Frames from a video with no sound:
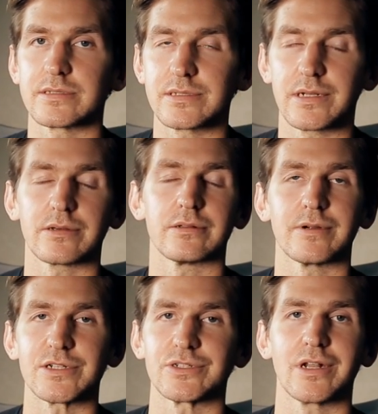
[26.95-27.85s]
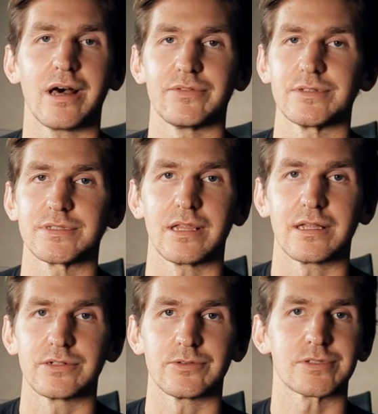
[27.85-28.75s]
cynical Russian novels a
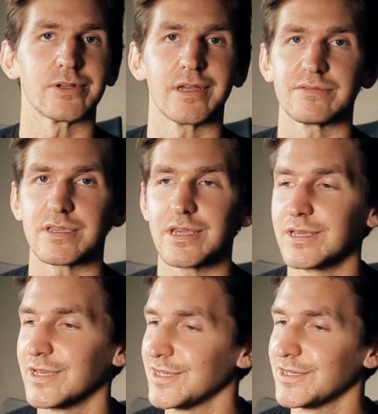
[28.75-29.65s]
la Dostoevsky,